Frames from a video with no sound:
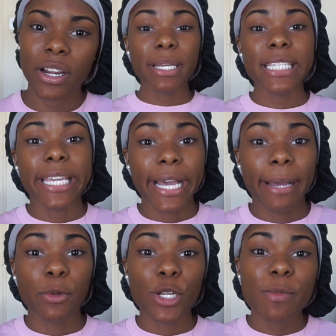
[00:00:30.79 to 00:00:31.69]
But yeah,
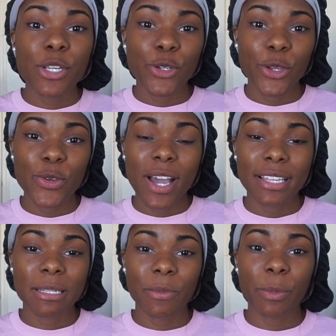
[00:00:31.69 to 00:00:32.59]
I'm going to be showing you
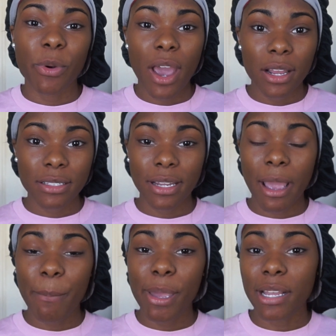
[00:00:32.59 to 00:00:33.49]
guys some of the products that
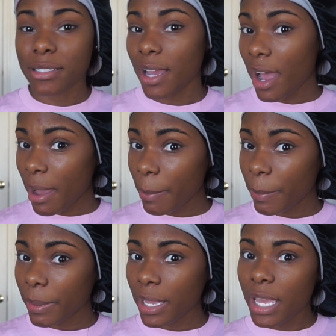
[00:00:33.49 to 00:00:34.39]
I picked
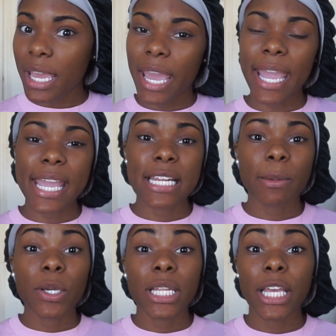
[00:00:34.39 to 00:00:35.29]
up, and
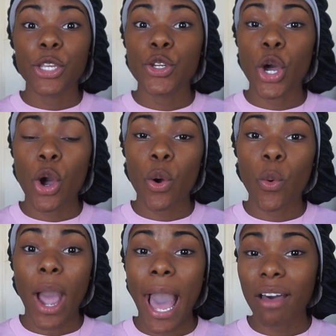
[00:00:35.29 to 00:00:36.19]
I'm going to let you
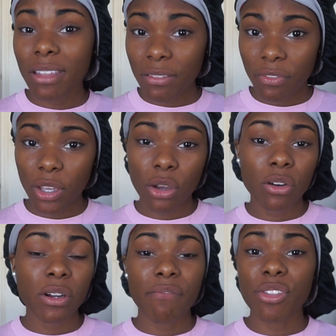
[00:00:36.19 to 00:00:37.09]
know how they
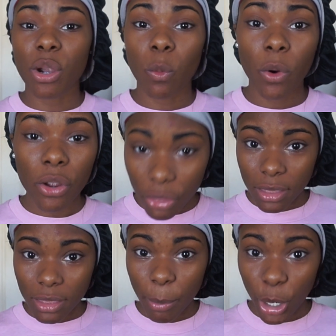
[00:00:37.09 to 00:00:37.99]
feel, if they're worth
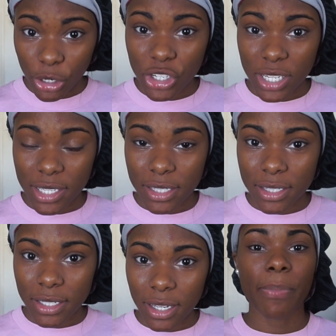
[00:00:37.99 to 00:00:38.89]
the
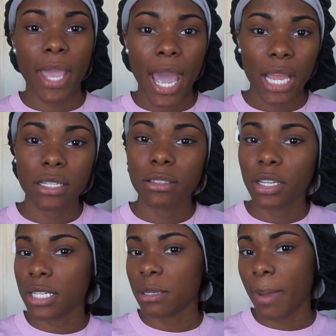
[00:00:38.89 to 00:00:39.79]
purchase. Not
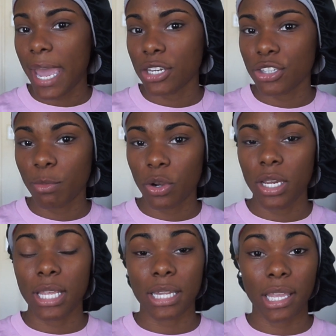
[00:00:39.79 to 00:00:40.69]
looking to bash them or
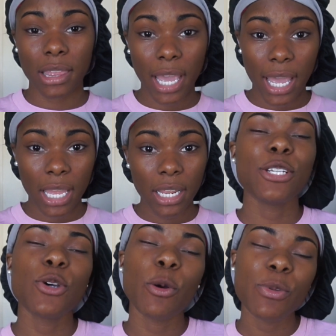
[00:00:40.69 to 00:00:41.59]
anything like that. I
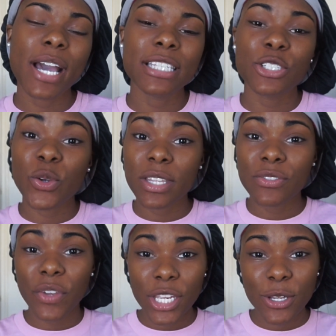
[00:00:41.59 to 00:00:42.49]
do hope you guys enjoy this
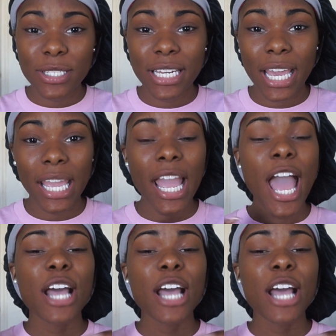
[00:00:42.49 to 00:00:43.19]
video today.